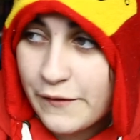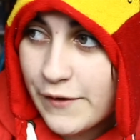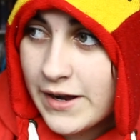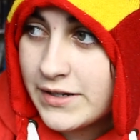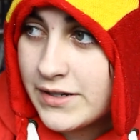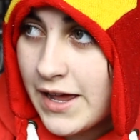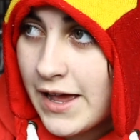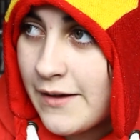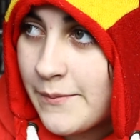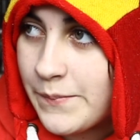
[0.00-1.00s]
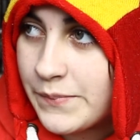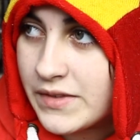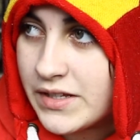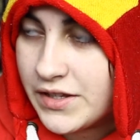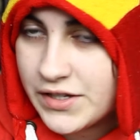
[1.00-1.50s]
my friend
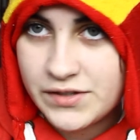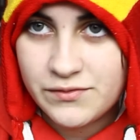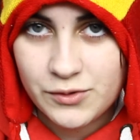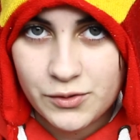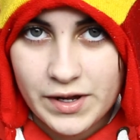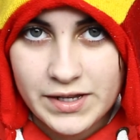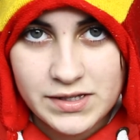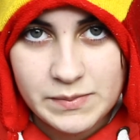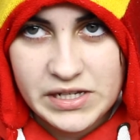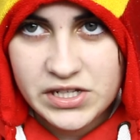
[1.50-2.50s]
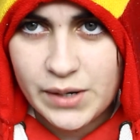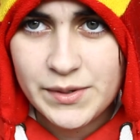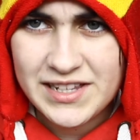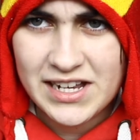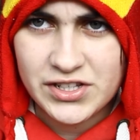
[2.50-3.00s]
did this great speech. I
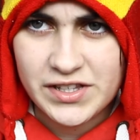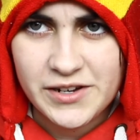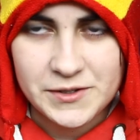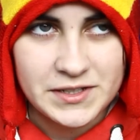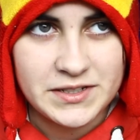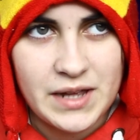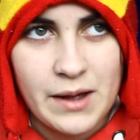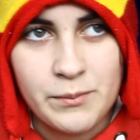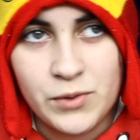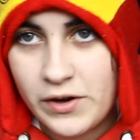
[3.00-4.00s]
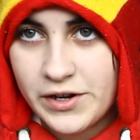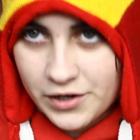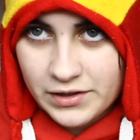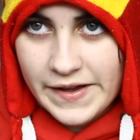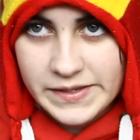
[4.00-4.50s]
wasn't actually there because I'm not in
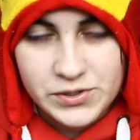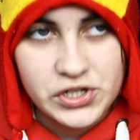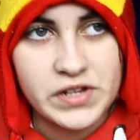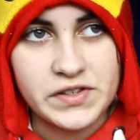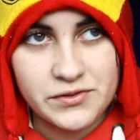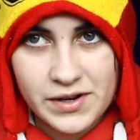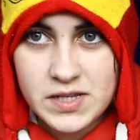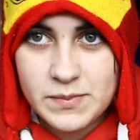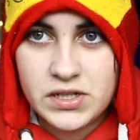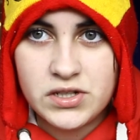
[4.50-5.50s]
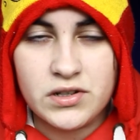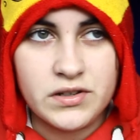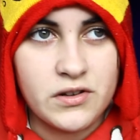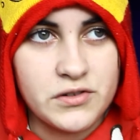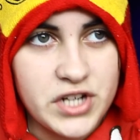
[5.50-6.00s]
her class, but she did this great speech
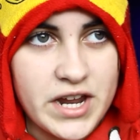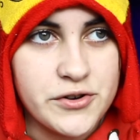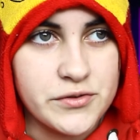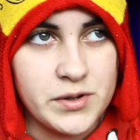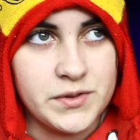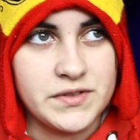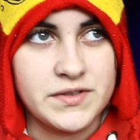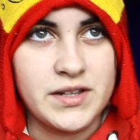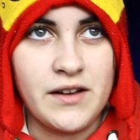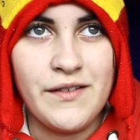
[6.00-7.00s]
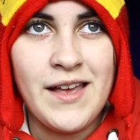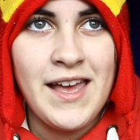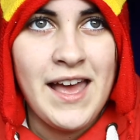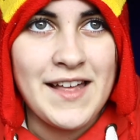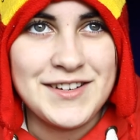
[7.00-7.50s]
on gender roles and stuff,
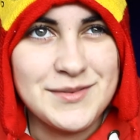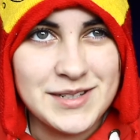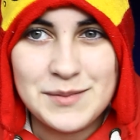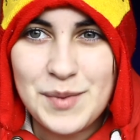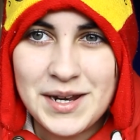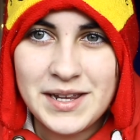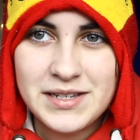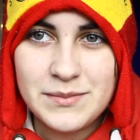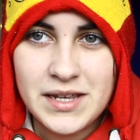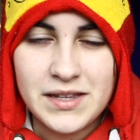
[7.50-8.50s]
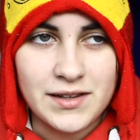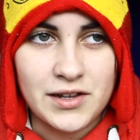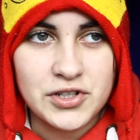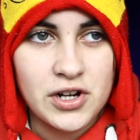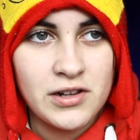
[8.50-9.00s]
and she was explaining it to me in the
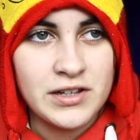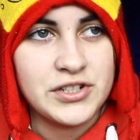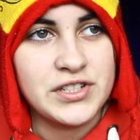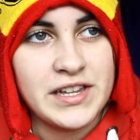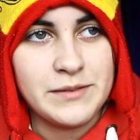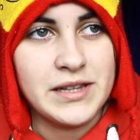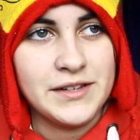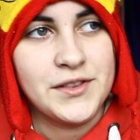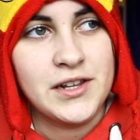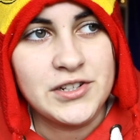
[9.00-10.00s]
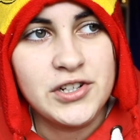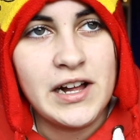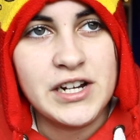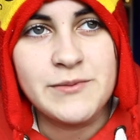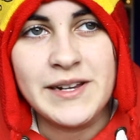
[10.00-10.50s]
lunch hall, and just in the middle of the lunch hall
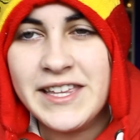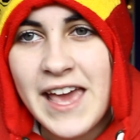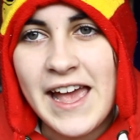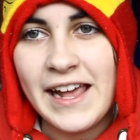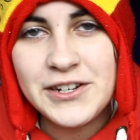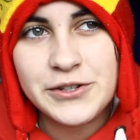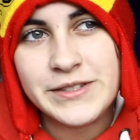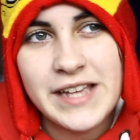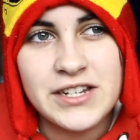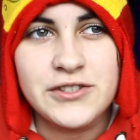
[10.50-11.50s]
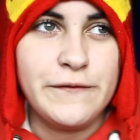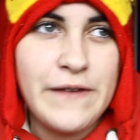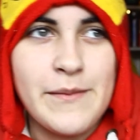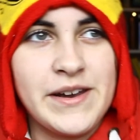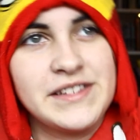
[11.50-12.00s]
I just went, yeah, intersectional
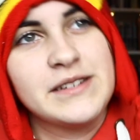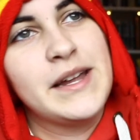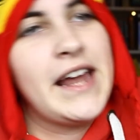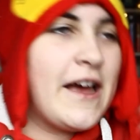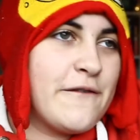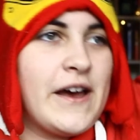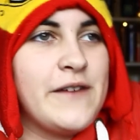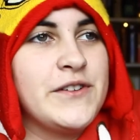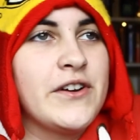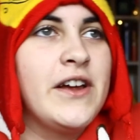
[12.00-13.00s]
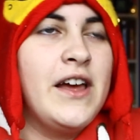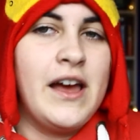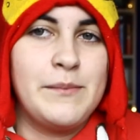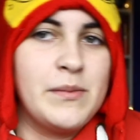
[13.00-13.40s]
feminism, and high-fived her. And